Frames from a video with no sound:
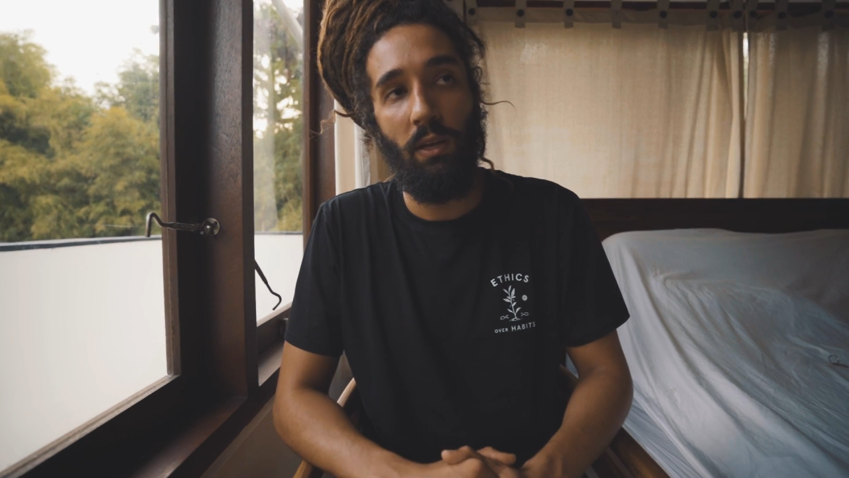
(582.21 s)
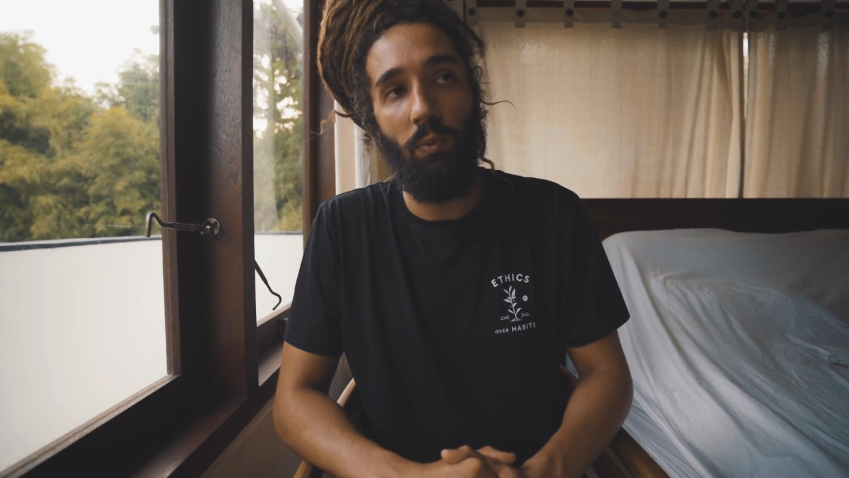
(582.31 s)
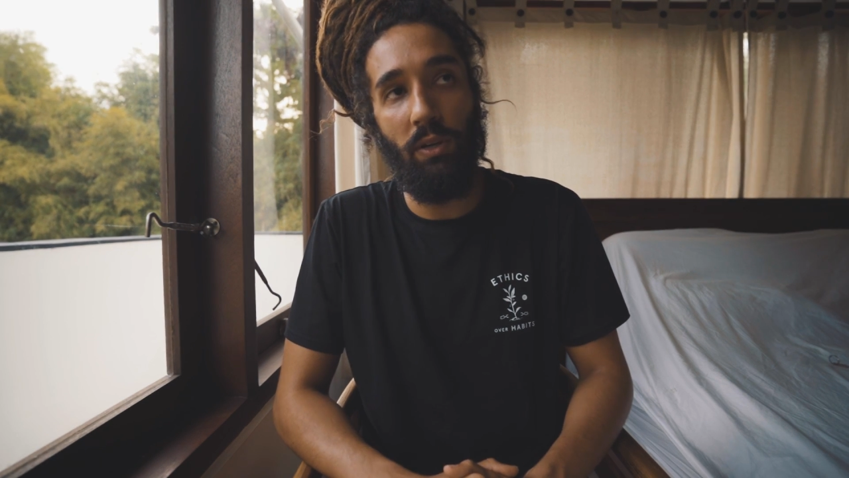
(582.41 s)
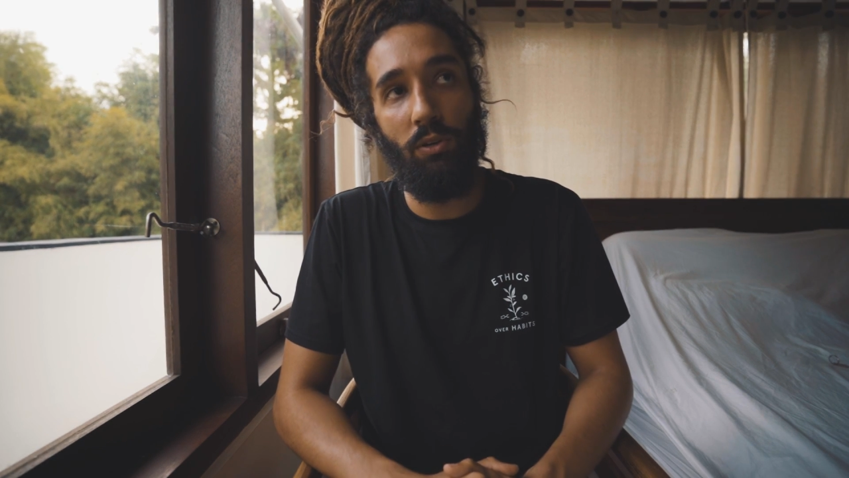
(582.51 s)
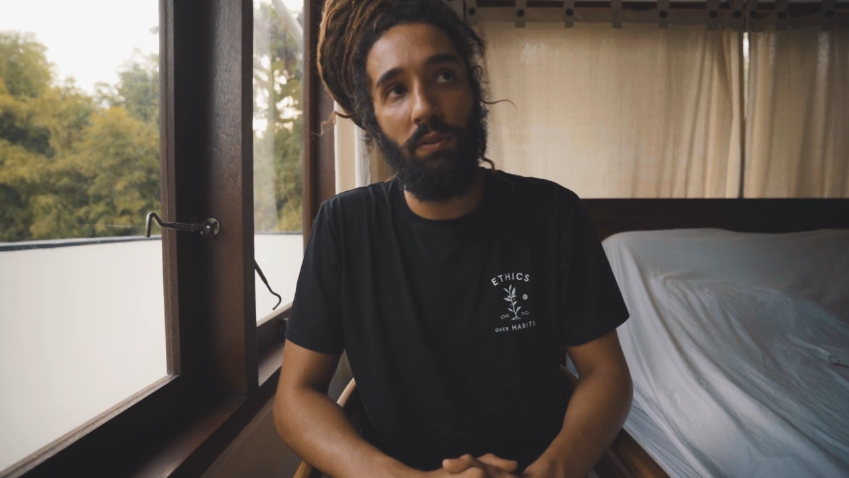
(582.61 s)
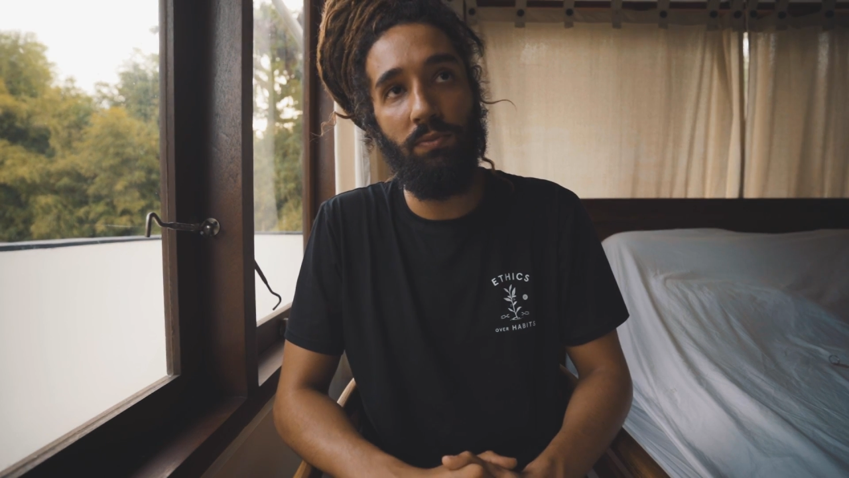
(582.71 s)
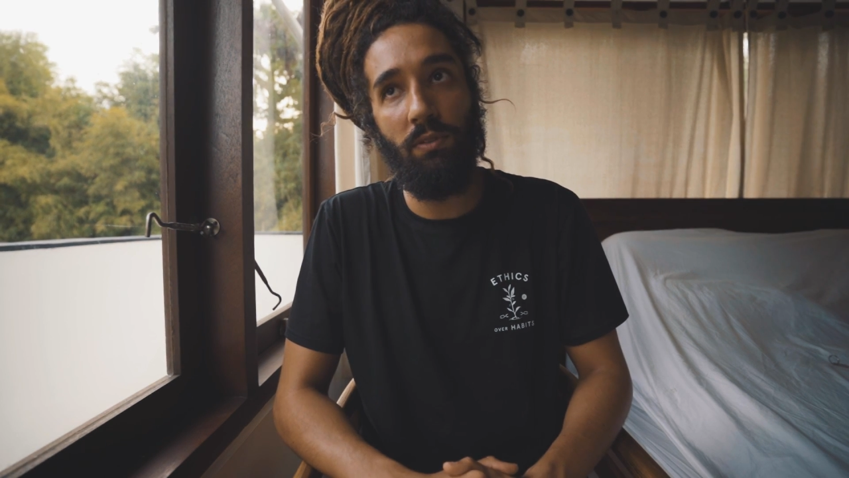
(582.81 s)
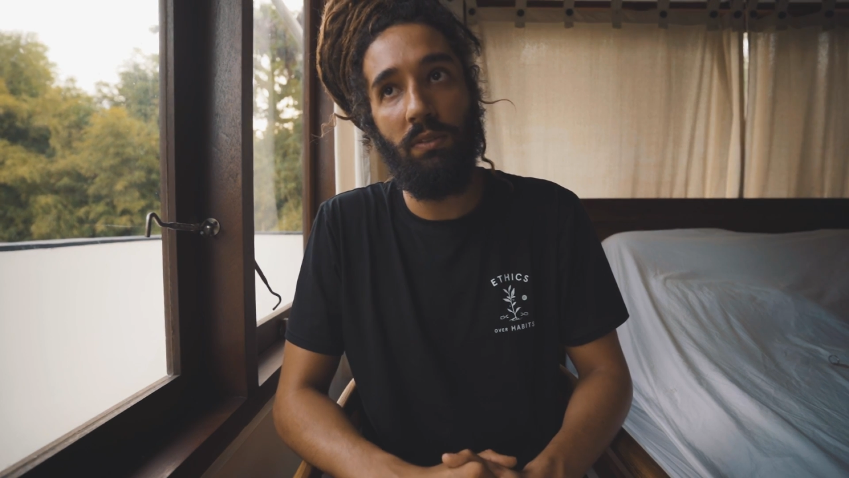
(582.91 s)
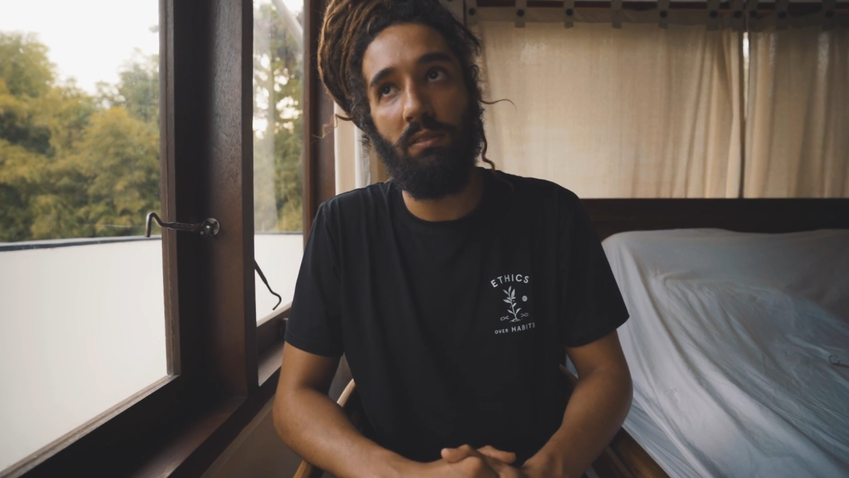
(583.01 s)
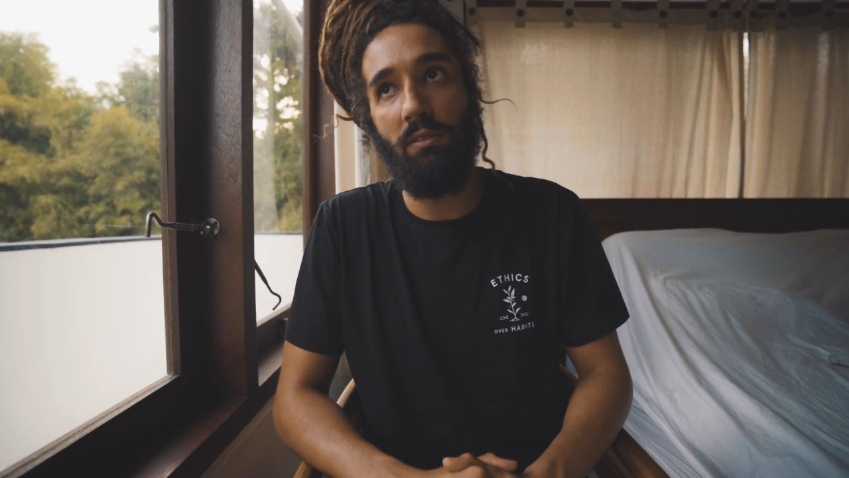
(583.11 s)
We go in
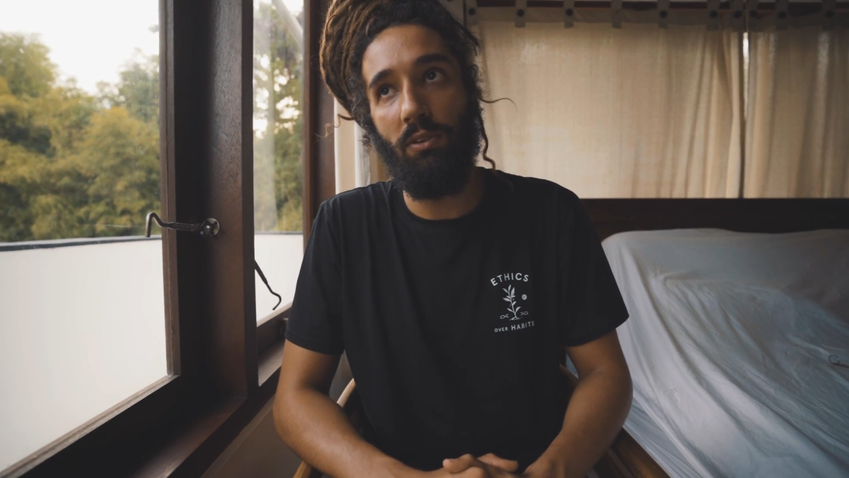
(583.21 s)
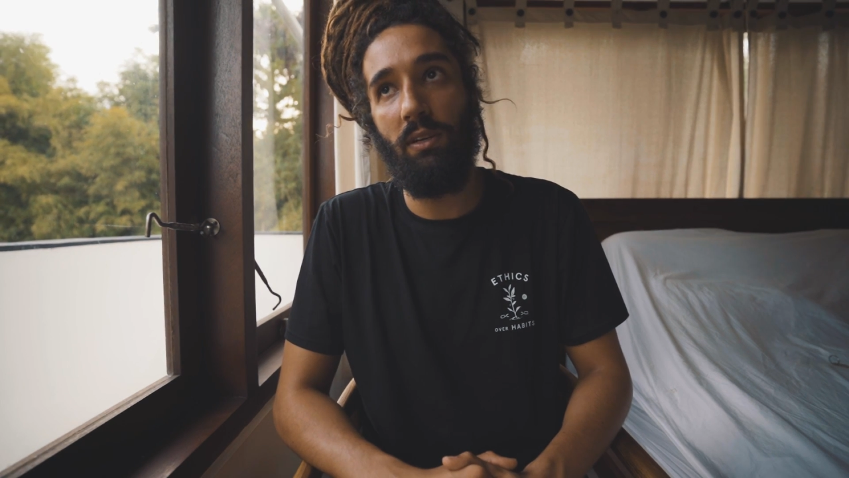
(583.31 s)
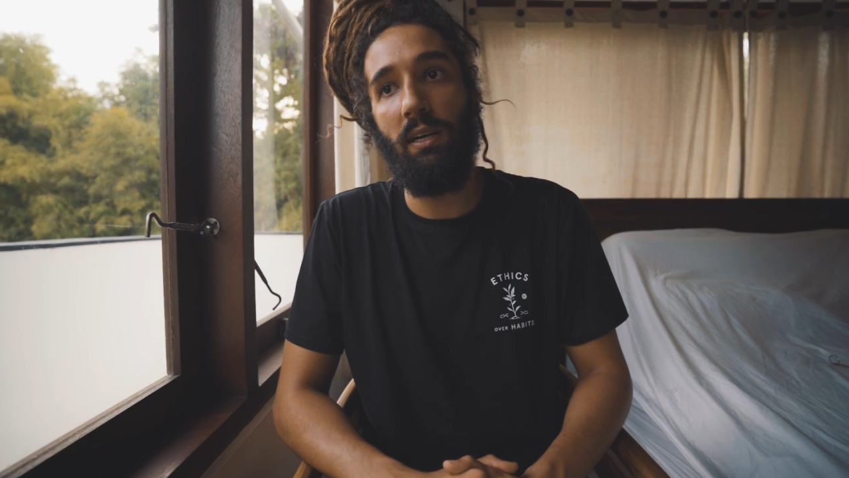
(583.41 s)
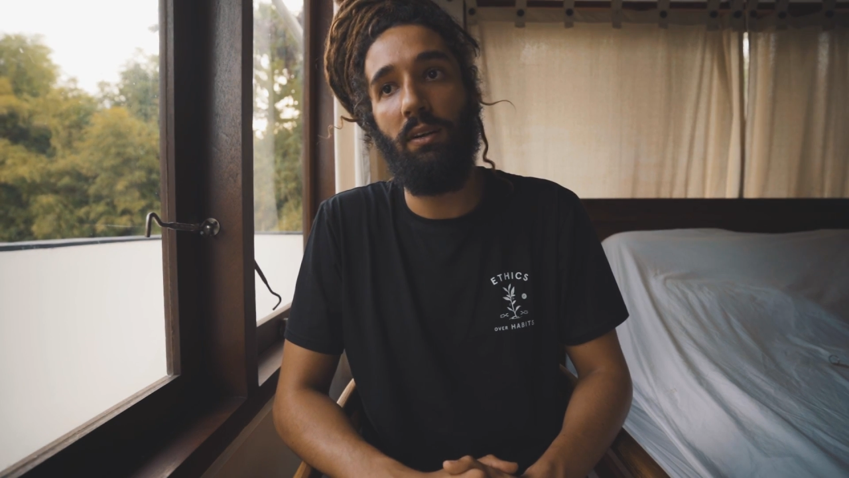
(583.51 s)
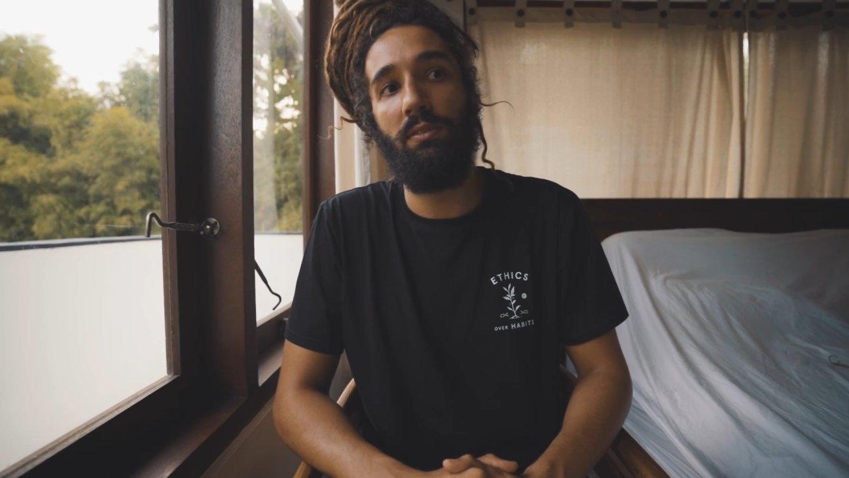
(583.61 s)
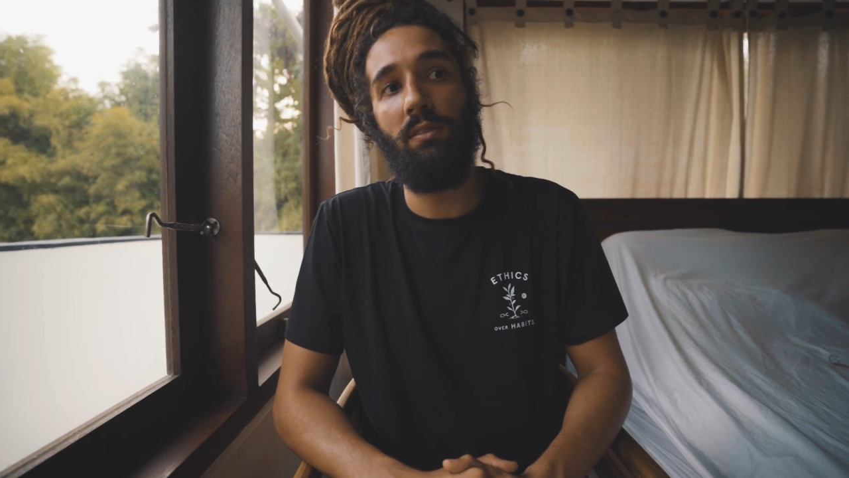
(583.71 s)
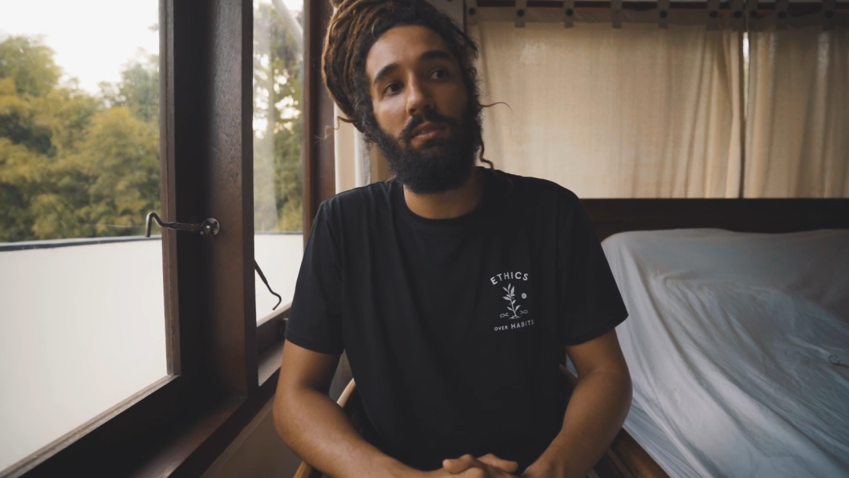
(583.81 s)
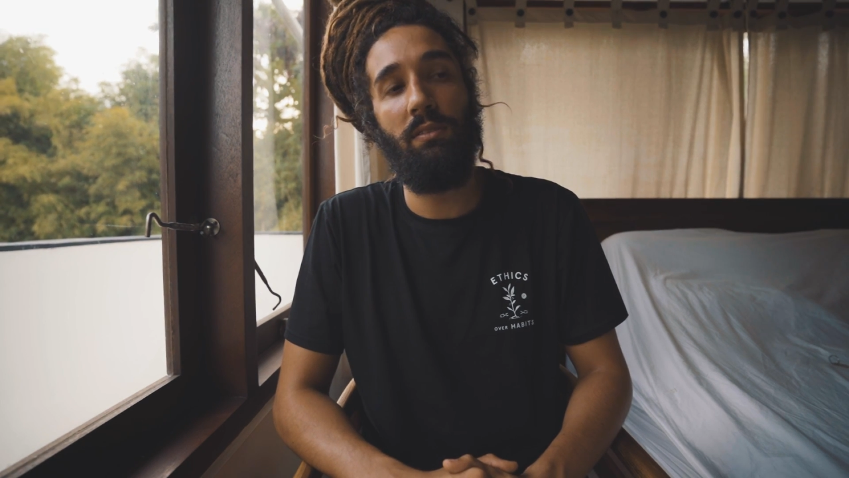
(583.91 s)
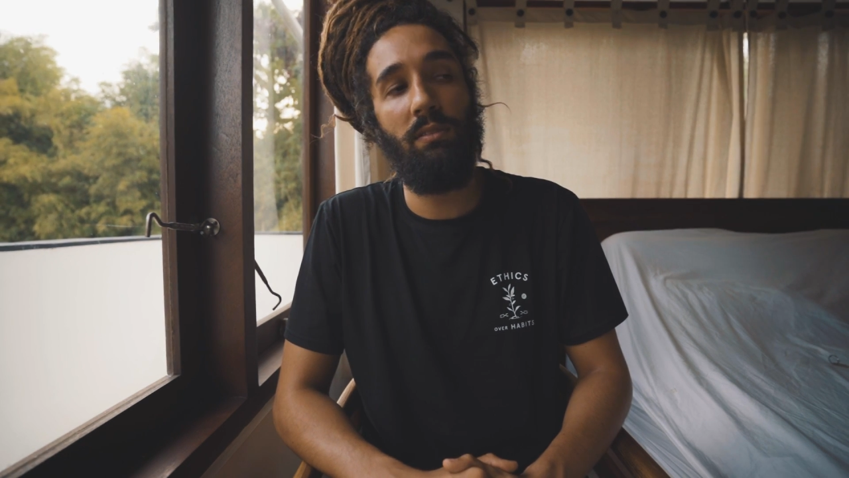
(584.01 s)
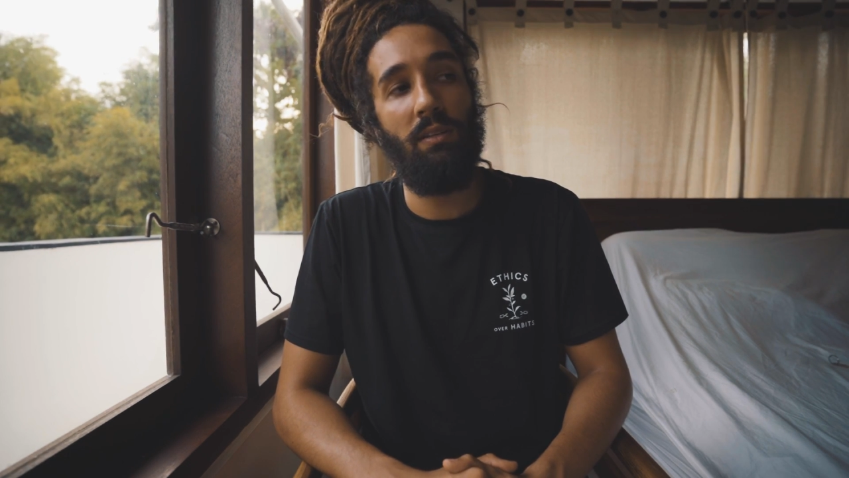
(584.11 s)
front of these
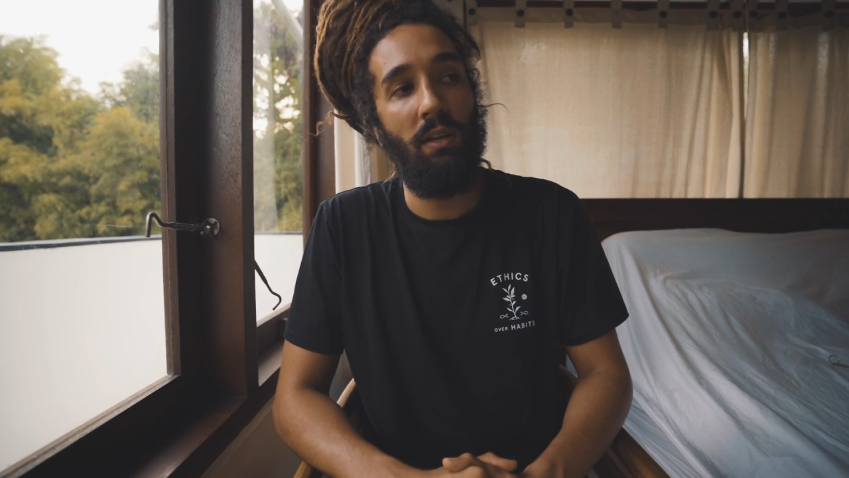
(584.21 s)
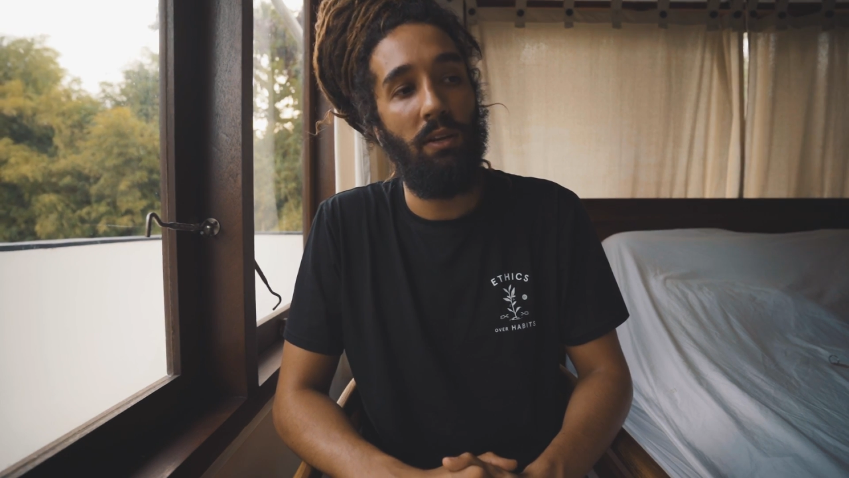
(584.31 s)
slaughterhouses